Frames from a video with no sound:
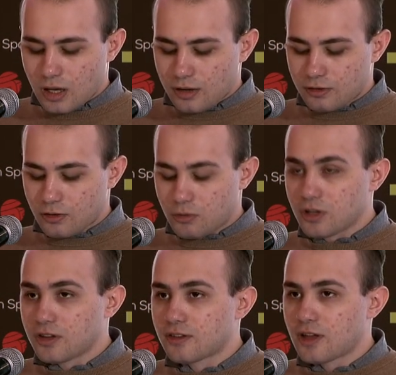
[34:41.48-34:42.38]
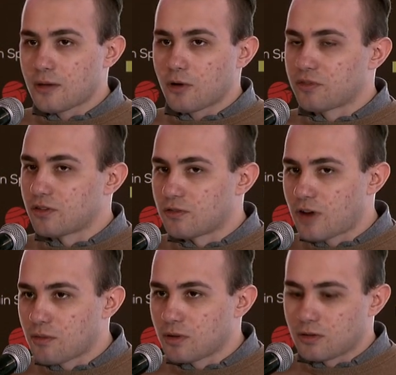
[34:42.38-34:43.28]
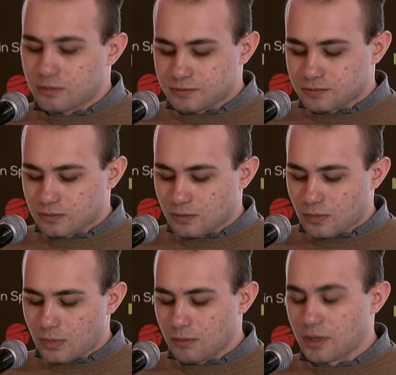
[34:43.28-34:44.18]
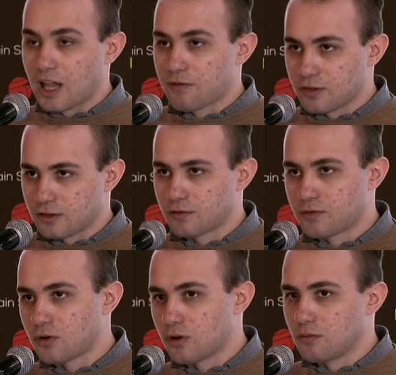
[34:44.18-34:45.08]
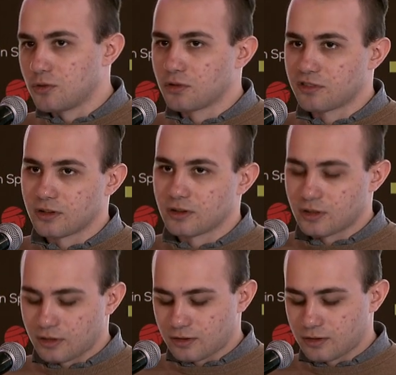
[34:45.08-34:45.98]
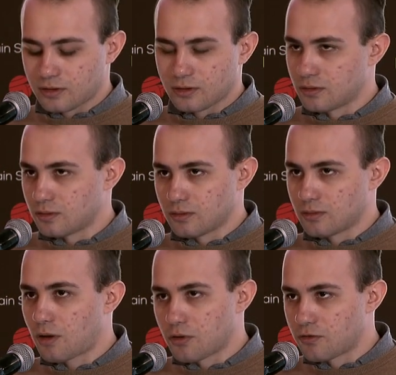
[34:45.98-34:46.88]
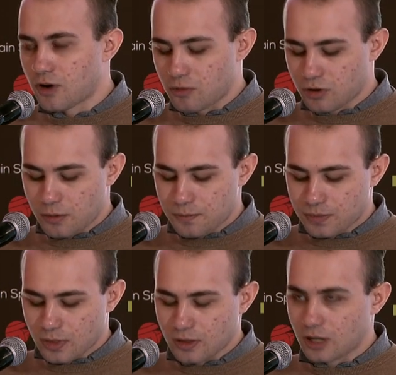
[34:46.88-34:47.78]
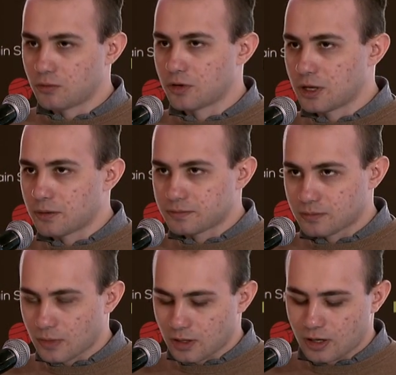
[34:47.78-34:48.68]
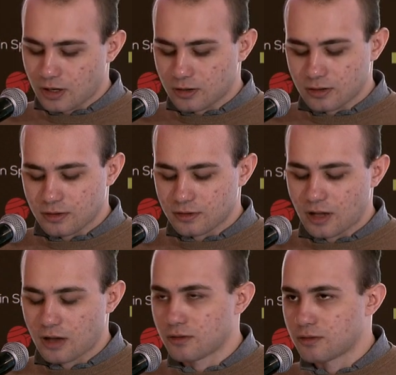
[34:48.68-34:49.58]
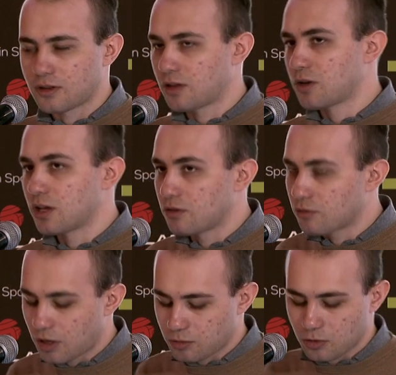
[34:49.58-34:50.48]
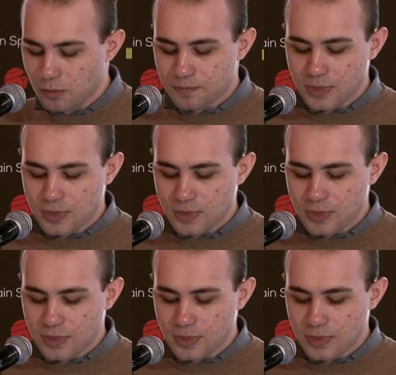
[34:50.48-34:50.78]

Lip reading: So what is the observable benefits from using this our framework that we can describe to you?